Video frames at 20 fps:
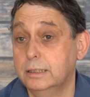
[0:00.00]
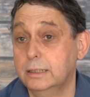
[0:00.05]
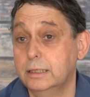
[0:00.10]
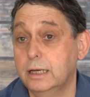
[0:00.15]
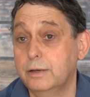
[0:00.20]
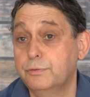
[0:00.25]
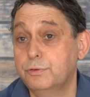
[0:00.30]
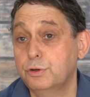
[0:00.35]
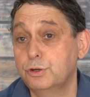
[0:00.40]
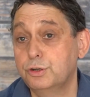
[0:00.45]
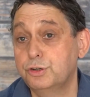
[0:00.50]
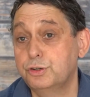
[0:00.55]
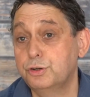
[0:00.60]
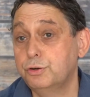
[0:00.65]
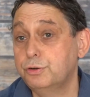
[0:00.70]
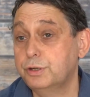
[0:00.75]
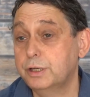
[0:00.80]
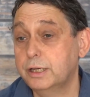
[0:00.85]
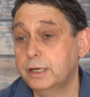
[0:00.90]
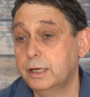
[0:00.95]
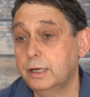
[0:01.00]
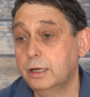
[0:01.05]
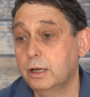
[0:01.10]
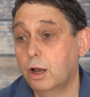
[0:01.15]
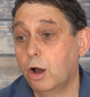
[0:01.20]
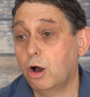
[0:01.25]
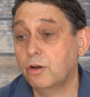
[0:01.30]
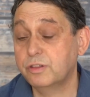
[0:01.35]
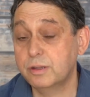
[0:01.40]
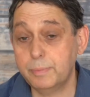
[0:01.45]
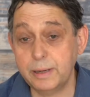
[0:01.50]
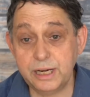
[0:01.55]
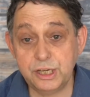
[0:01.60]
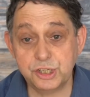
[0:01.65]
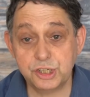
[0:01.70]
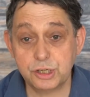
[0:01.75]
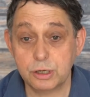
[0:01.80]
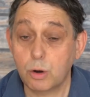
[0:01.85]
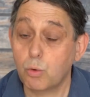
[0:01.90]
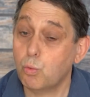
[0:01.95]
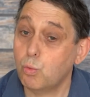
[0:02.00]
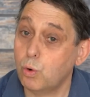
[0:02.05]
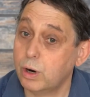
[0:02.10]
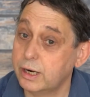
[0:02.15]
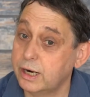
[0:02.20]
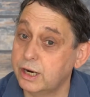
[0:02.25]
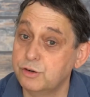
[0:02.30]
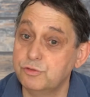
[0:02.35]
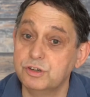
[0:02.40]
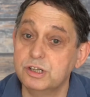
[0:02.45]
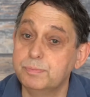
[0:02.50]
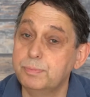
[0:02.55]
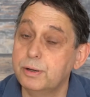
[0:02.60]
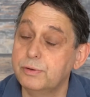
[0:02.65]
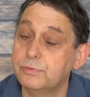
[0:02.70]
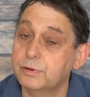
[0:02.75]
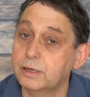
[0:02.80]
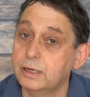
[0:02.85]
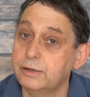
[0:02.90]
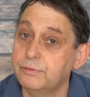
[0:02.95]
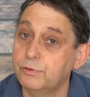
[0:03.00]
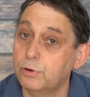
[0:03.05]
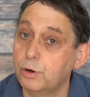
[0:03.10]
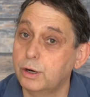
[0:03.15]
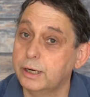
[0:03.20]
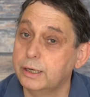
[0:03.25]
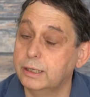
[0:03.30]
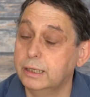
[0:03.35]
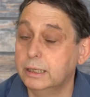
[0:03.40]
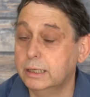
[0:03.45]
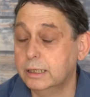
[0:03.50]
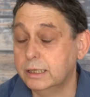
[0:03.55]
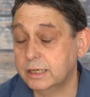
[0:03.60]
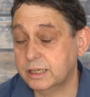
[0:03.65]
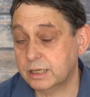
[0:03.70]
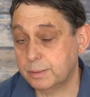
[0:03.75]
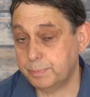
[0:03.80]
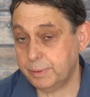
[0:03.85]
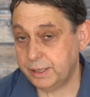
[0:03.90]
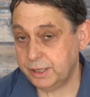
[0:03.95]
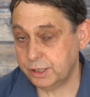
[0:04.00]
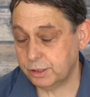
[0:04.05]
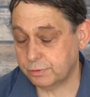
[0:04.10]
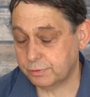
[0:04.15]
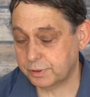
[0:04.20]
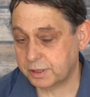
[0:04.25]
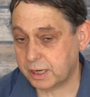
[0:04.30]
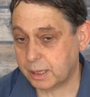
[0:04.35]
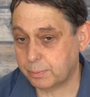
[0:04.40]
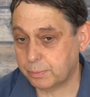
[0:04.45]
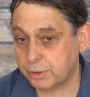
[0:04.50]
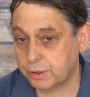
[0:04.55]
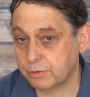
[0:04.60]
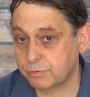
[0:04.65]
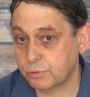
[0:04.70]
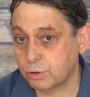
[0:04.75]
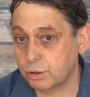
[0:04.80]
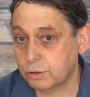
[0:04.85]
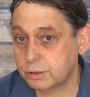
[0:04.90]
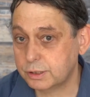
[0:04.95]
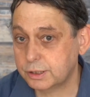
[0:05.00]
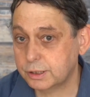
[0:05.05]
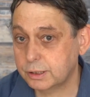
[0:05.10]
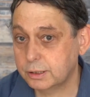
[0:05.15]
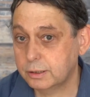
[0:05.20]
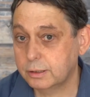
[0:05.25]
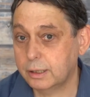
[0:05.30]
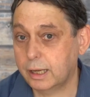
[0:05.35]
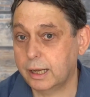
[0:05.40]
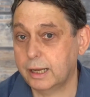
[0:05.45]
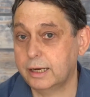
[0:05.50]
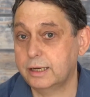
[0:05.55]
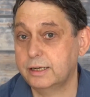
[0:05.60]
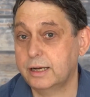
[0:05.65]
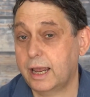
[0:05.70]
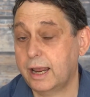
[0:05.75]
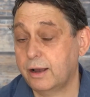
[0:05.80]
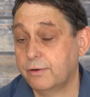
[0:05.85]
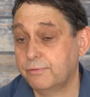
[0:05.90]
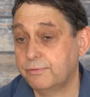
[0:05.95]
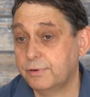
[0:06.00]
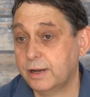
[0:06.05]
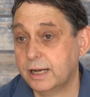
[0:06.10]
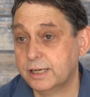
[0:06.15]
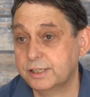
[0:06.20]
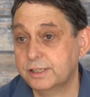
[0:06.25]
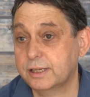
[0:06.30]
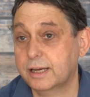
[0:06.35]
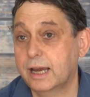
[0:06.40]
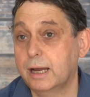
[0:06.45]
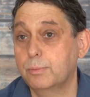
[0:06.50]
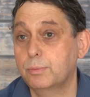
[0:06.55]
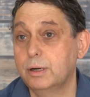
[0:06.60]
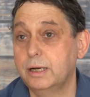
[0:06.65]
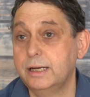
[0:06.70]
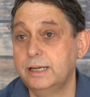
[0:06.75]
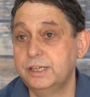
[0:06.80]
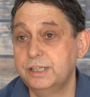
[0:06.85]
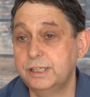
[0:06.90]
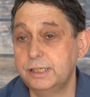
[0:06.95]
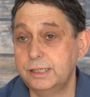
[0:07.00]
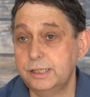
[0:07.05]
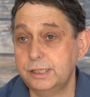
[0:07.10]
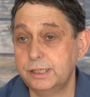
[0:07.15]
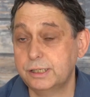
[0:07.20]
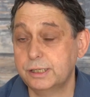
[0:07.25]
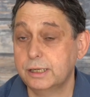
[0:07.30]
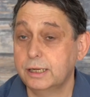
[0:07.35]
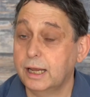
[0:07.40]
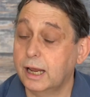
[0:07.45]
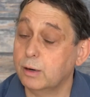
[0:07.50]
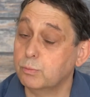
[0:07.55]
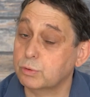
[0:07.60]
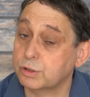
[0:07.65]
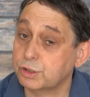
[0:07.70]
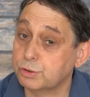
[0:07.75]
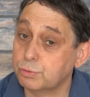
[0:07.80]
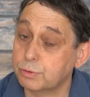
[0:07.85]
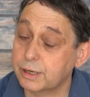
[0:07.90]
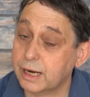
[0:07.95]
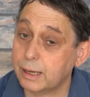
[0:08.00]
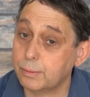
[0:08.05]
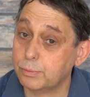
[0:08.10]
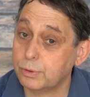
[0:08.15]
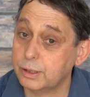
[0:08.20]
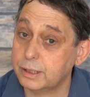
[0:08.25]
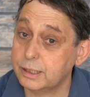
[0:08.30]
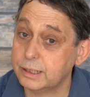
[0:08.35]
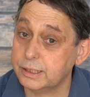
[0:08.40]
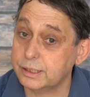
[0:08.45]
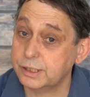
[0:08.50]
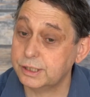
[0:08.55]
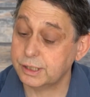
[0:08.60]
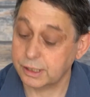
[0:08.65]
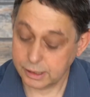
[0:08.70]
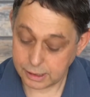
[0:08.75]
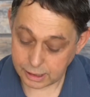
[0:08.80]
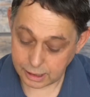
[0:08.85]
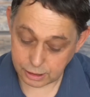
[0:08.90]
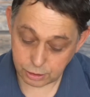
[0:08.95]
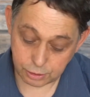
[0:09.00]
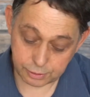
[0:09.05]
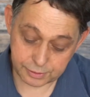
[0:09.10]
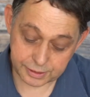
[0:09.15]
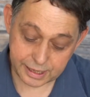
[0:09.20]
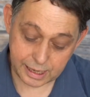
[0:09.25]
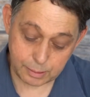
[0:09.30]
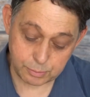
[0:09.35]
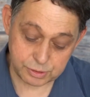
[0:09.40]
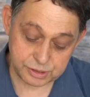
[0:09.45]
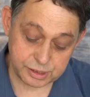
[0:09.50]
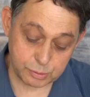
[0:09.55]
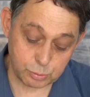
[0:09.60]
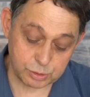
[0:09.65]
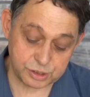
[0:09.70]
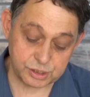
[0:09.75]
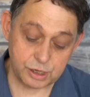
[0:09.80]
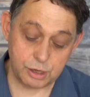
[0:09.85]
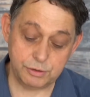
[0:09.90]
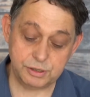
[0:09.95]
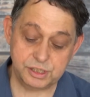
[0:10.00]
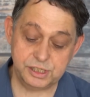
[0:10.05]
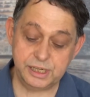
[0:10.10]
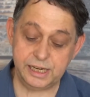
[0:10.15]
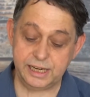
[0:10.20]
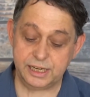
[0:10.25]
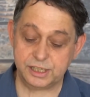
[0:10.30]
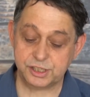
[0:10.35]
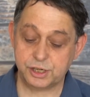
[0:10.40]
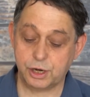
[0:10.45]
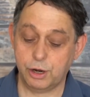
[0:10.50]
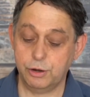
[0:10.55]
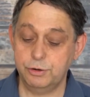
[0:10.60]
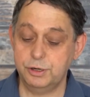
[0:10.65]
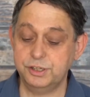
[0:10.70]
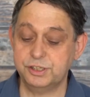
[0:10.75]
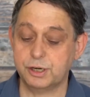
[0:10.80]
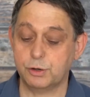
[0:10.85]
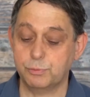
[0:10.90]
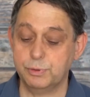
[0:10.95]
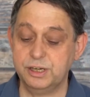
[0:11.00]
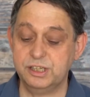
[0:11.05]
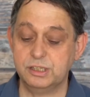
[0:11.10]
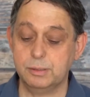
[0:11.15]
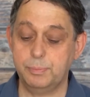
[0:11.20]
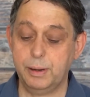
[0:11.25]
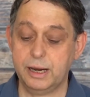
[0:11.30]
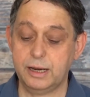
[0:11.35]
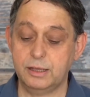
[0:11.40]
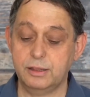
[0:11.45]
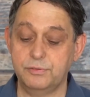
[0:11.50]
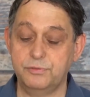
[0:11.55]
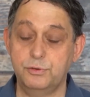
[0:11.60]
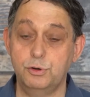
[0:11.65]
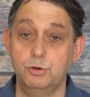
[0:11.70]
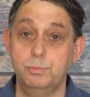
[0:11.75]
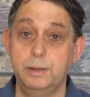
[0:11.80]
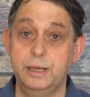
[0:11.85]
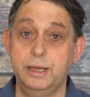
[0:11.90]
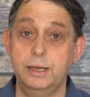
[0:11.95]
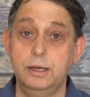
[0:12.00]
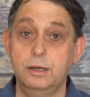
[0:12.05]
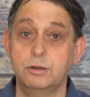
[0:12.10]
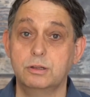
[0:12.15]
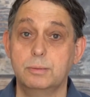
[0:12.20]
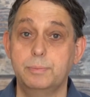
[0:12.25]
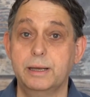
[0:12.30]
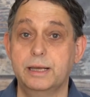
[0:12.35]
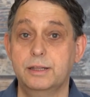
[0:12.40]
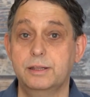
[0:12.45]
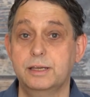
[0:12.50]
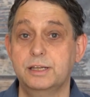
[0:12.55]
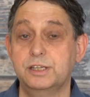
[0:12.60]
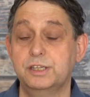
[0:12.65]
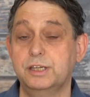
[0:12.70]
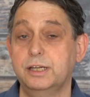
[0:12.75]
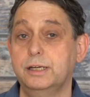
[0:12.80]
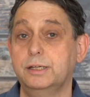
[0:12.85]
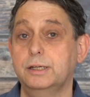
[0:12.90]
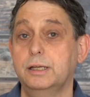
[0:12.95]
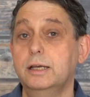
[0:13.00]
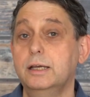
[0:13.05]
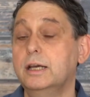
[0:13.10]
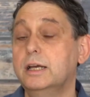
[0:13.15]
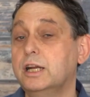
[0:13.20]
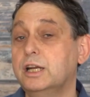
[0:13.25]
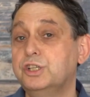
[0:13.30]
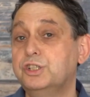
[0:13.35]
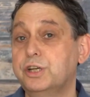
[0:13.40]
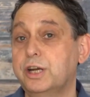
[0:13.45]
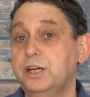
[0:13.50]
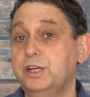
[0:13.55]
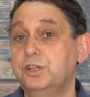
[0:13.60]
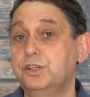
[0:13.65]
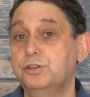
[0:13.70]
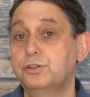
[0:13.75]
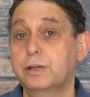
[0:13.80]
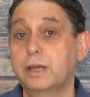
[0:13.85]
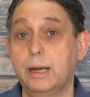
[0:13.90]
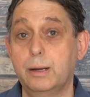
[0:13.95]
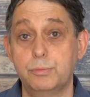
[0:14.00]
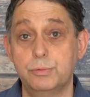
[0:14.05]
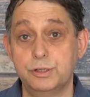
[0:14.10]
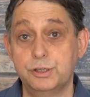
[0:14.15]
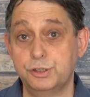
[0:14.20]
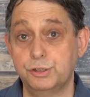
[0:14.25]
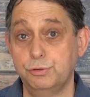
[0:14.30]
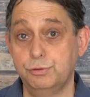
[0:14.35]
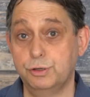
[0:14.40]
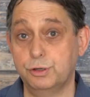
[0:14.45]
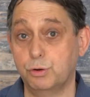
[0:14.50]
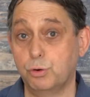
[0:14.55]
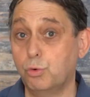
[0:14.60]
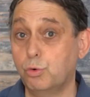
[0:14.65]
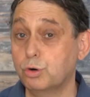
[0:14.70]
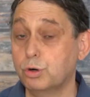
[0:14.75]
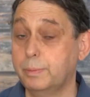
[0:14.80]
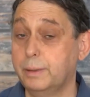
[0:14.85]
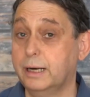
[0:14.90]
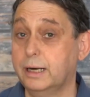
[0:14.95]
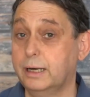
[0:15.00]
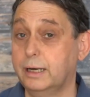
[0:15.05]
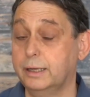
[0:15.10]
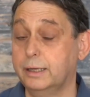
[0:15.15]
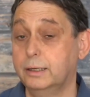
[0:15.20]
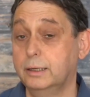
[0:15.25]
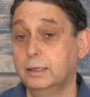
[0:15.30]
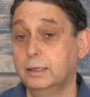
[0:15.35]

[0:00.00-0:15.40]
If you're shooting on the beach, 100 is perfectly fine. Depending on the camera you've got and how fast the camera lens is and what sort of camera it is. A lot of the cameras are what's known as DX coded, so it reads the back of the film here on the back of the cassette and changes your camera to suit it automatically.